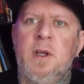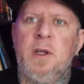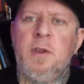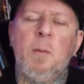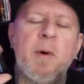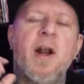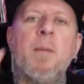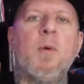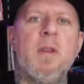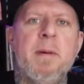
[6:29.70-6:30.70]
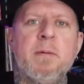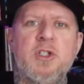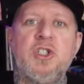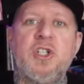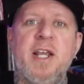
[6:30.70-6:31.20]
they'll bring up one of the people
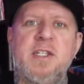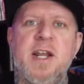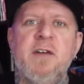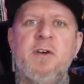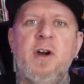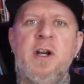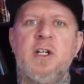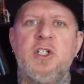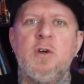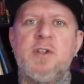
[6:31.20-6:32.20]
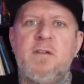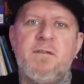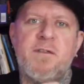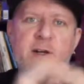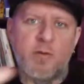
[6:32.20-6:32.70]
she's chasing after, and it shows their
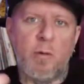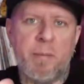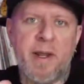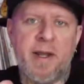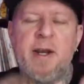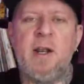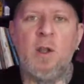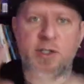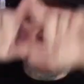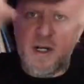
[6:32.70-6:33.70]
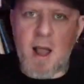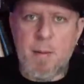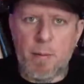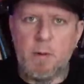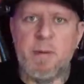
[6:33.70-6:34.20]
face real big, and it looks like a
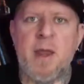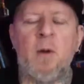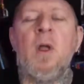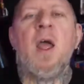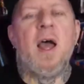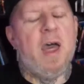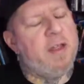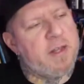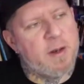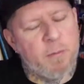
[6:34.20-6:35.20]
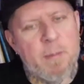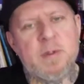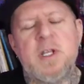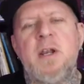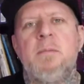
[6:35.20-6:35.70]
comic book panel. I think they
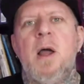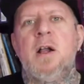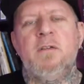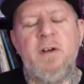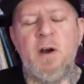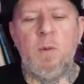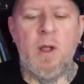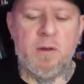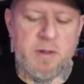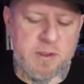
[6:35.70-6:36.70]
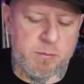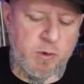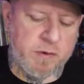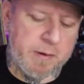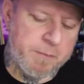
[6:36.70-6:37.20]
represented manga very well in this
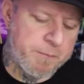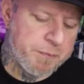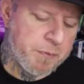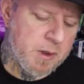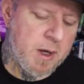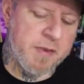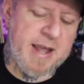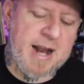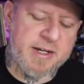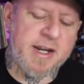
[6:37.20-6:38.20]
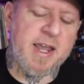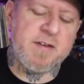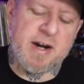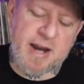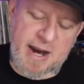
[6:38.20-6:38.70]
movie. The acting, I
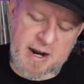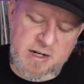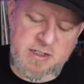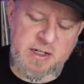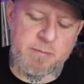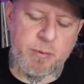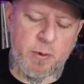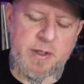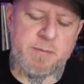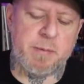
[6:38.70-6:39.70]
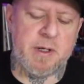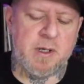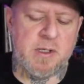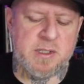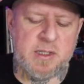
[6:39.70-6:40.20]
gave it an 8 out of 10 points
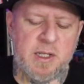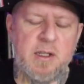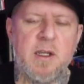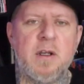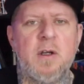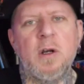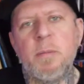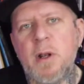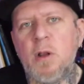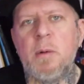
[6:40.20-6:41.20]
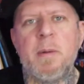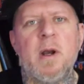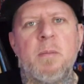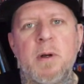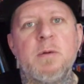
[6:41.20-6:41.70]
because I think it could have been a little bit
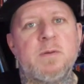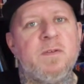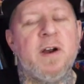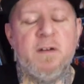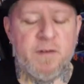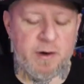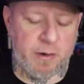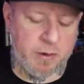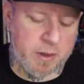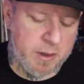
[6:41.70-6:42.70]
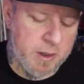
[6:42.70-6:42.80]
better, but it was very, very good.